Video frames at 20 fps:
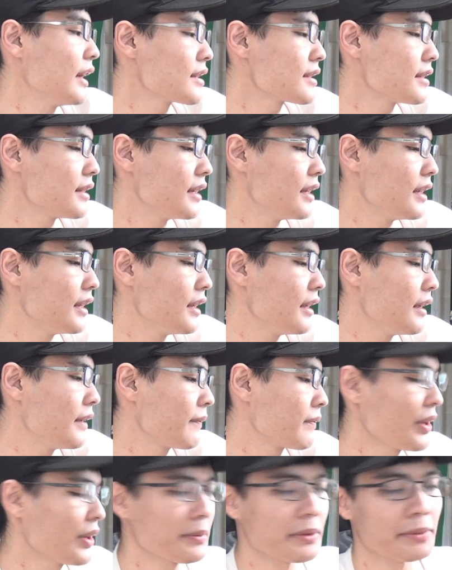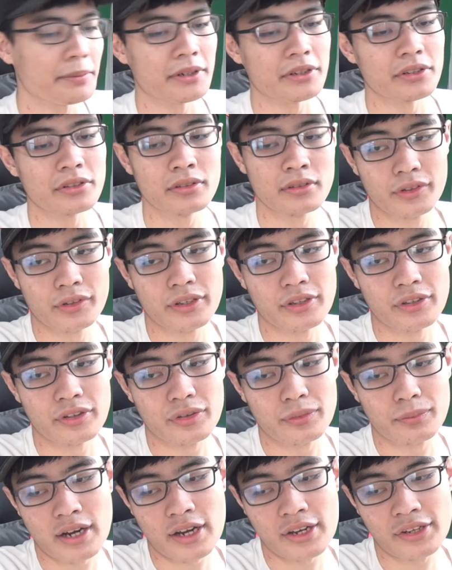actually acceptable for
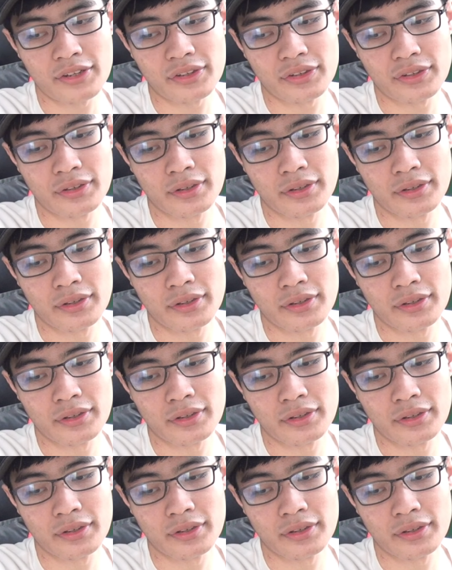this price.